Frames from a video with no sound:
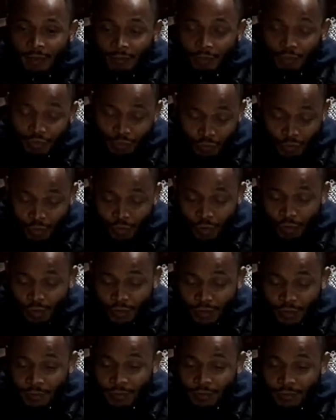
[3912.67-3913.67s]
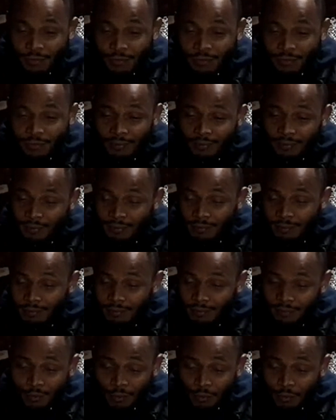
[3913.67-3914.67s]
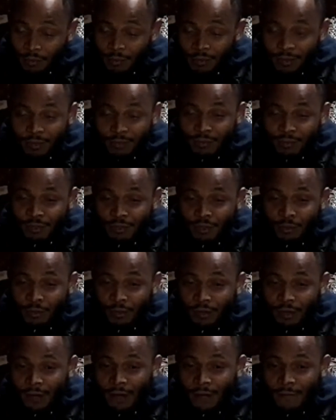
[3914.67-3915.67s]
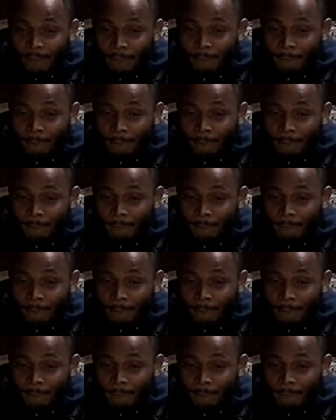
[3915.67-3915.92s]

It's wrong. He was doing what he was doing.